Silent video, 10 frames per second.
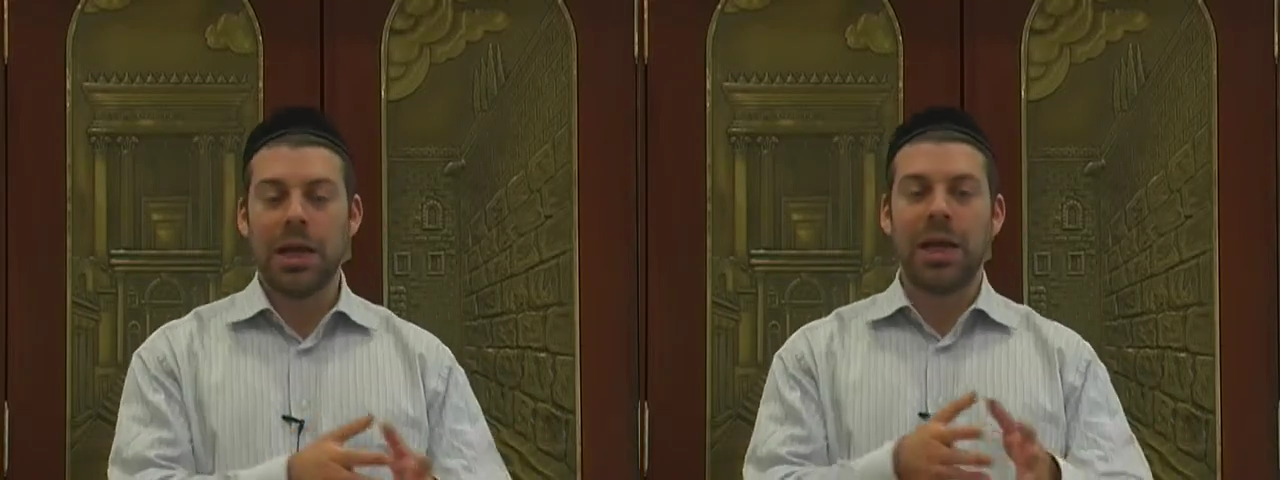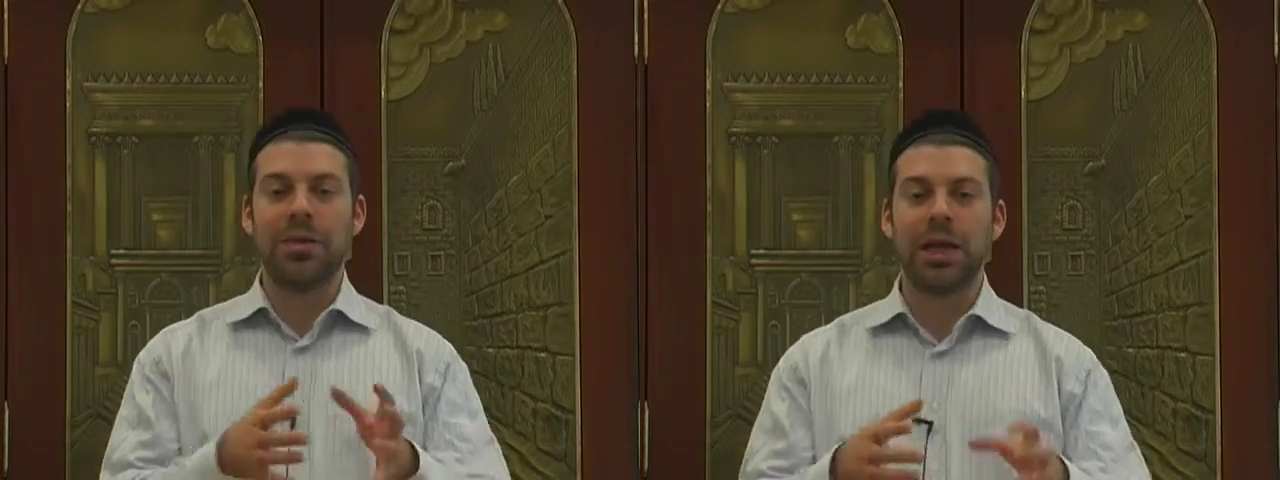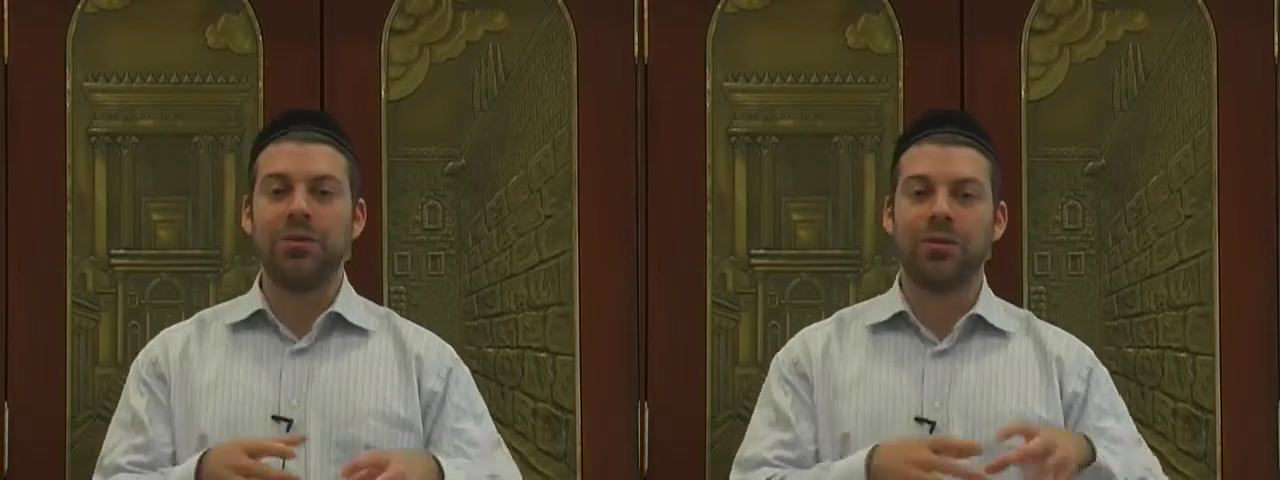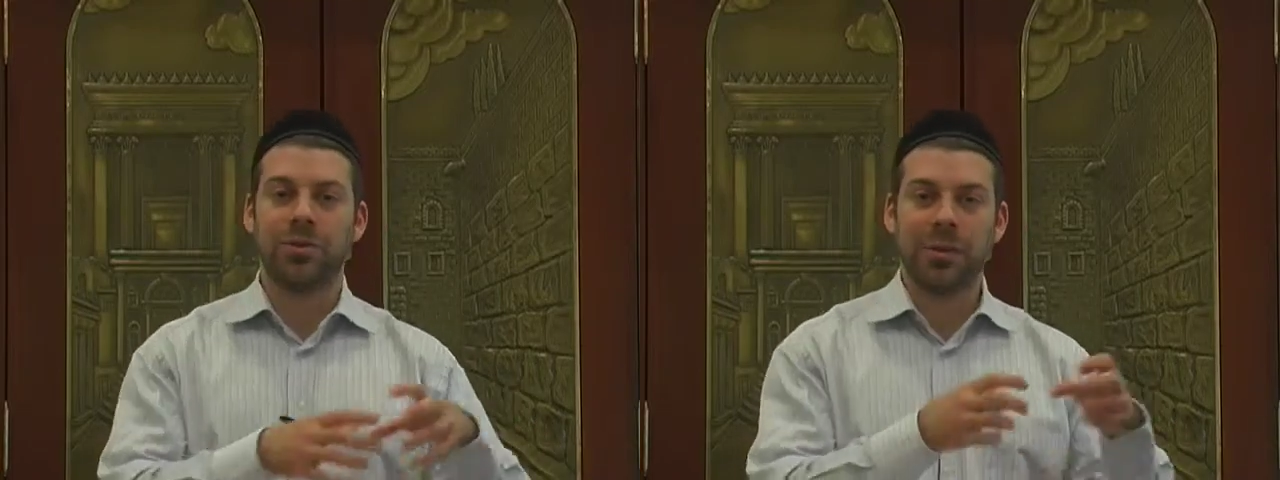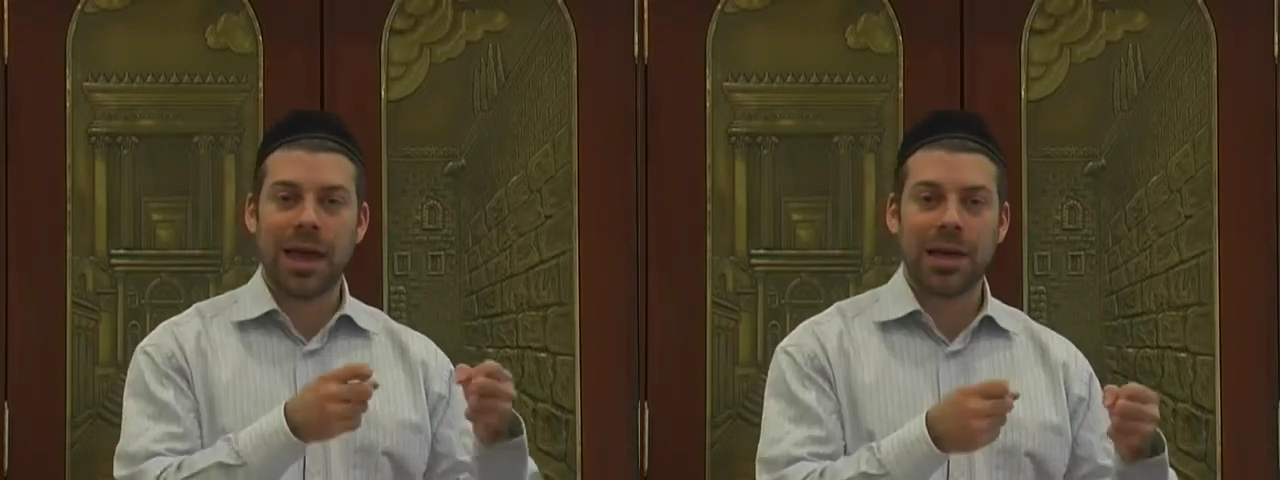and then
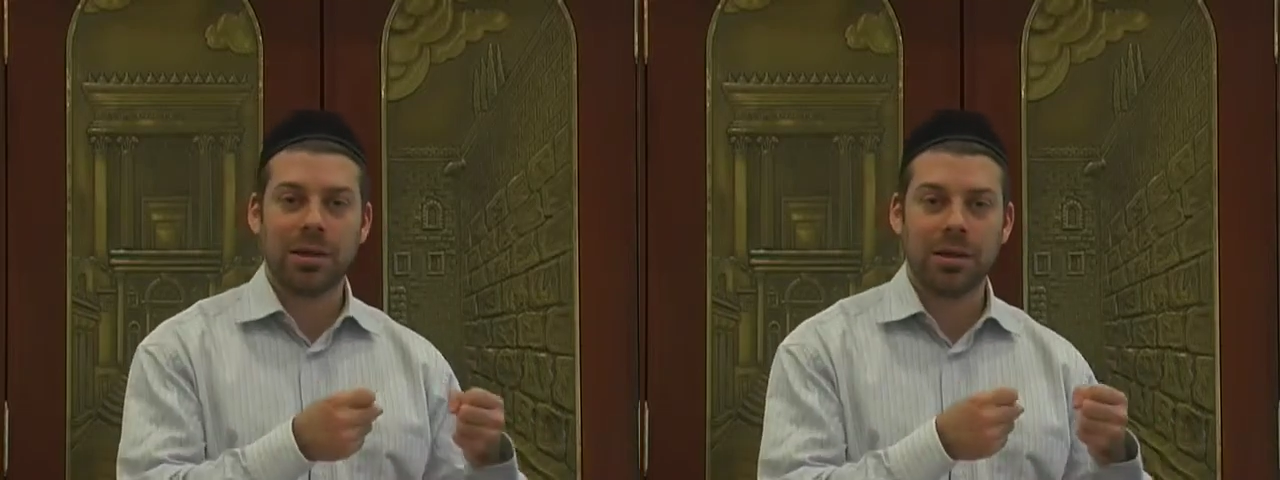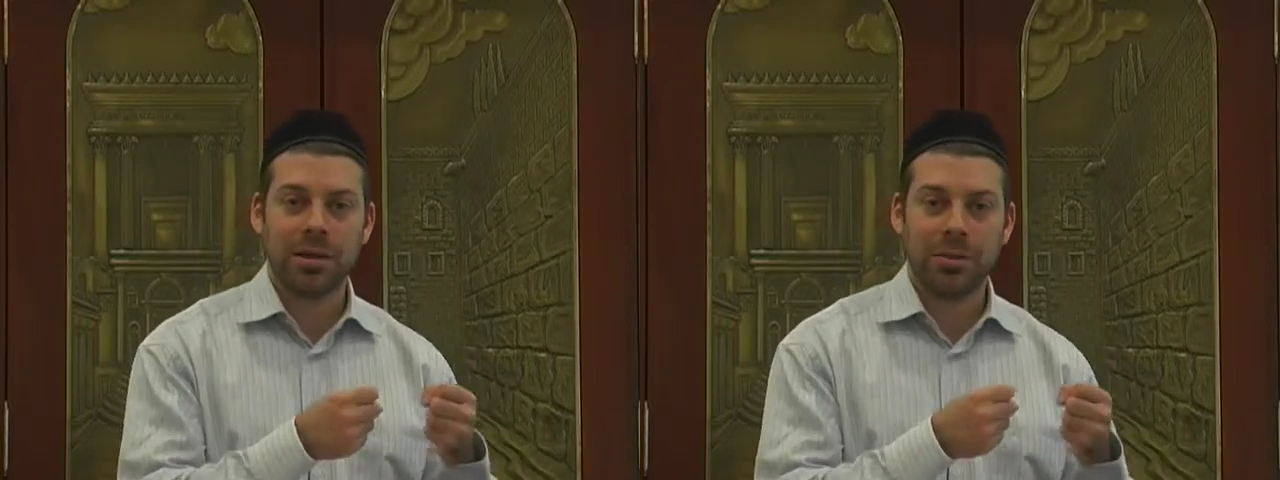from that